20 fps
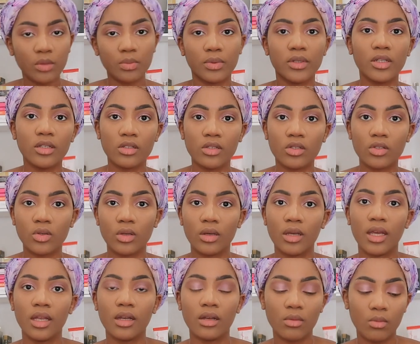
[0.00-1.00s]
a bit to
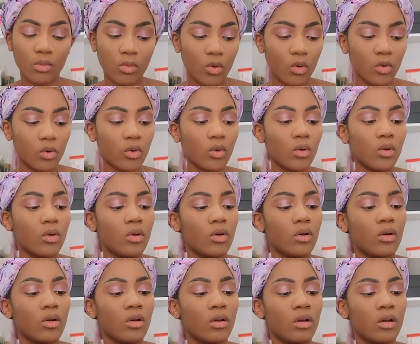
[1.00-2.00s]
get it more
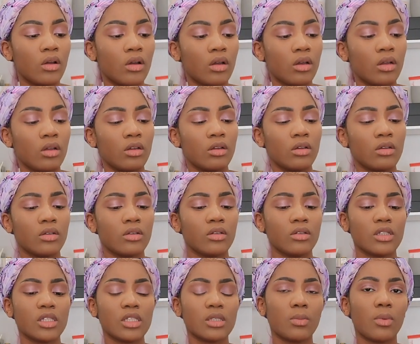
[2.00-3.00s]

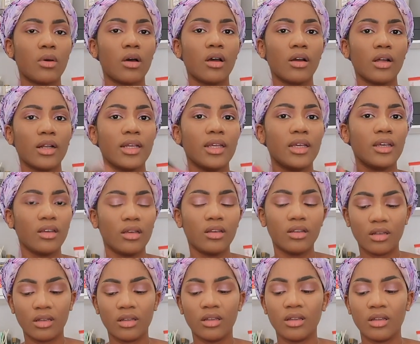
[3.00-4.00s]
sparkly.
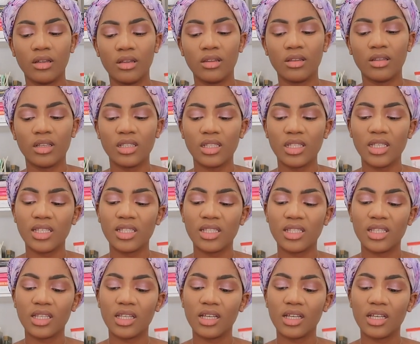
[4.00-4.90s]
This is